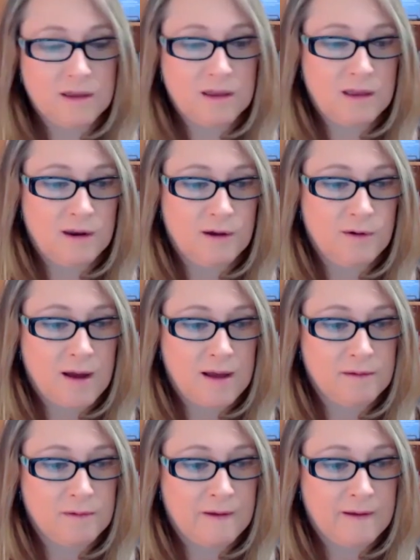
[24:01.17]
know,
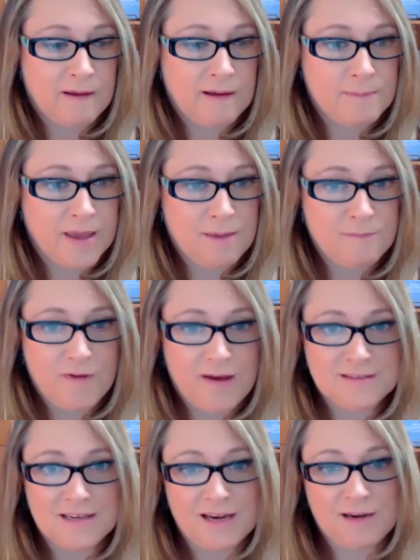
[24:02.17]
I became
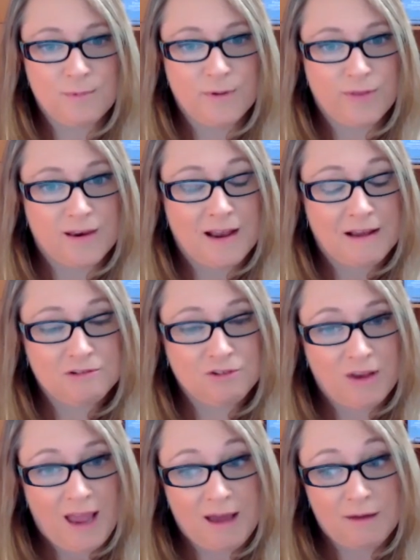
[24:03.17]
fascinated with it. And I
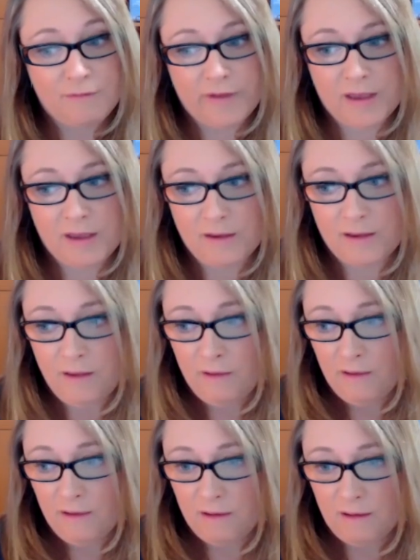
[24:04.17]
actually have an
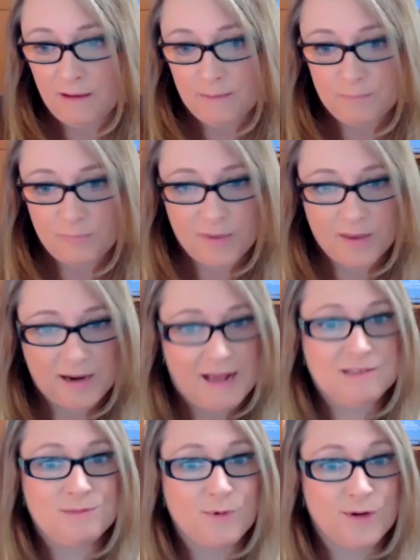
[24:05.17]

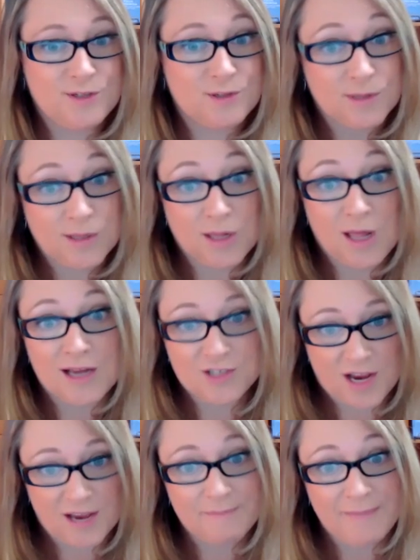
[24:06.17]
aspirational collage
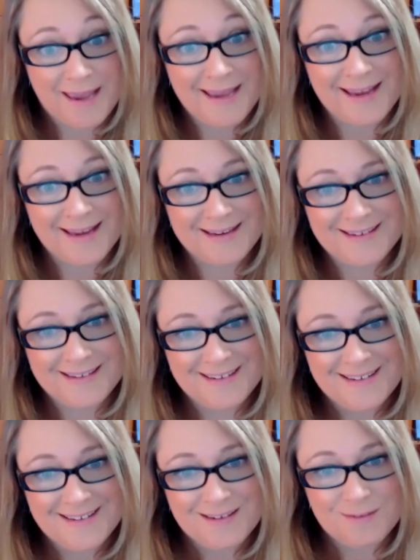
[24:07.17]
I made
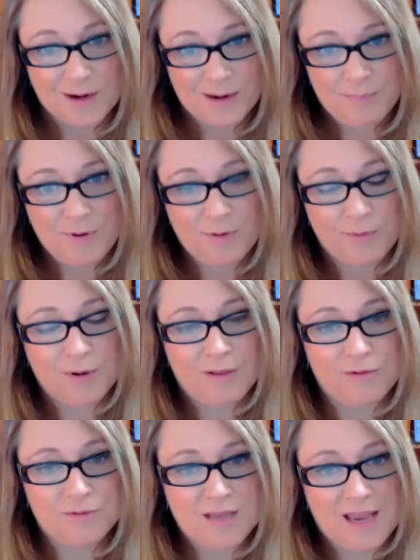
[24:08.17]
where I put one of
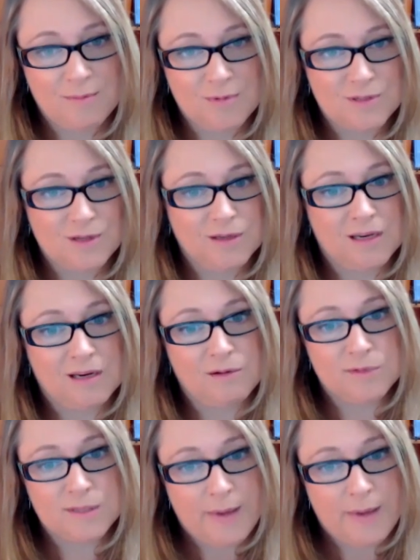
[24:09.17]
those cameras on it. And it
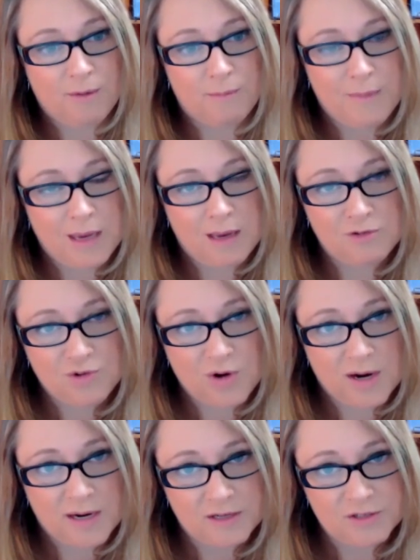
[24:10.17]
was about me
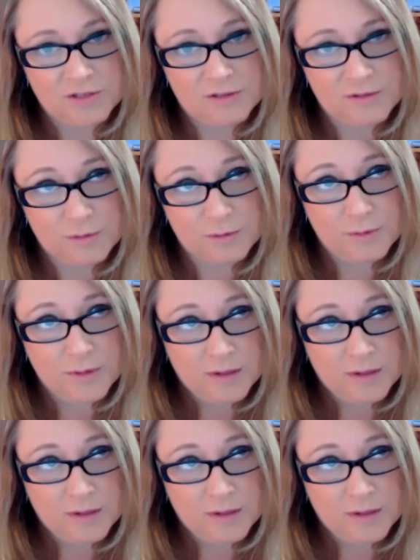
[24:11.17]
trying to